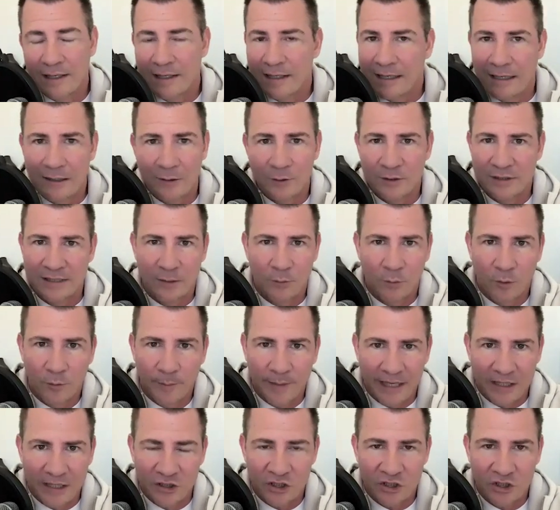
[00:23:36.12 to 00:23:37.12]
and I don't want to say
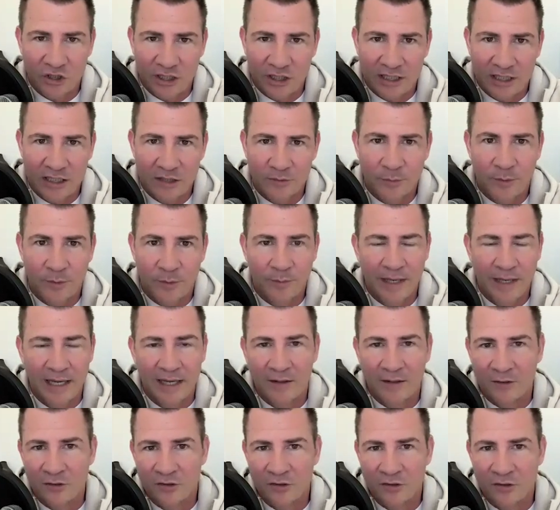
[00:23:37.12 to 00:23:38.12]
we're magic genies, but
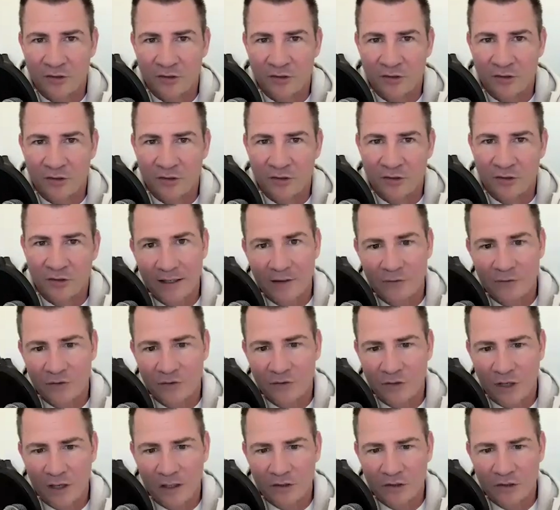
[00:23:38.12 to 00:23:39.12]
man, there's a lot that
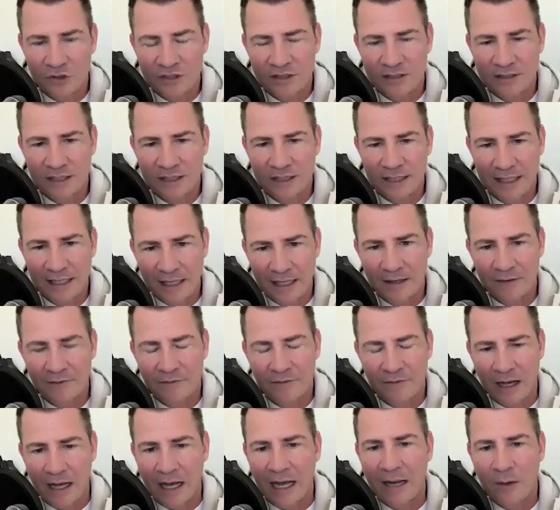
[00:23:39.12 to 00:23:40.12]
goes on. Just
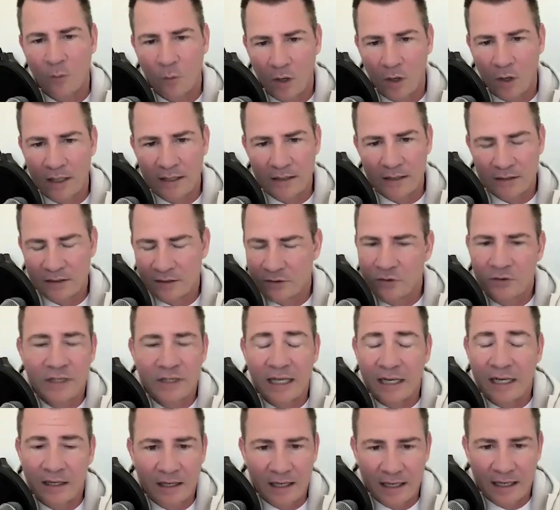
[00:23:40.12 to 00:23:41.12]
again, if I walk,
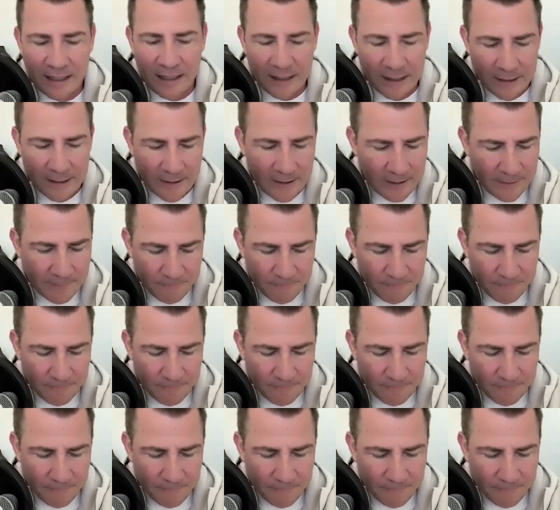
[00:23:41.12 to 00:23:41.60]
Suzanne and I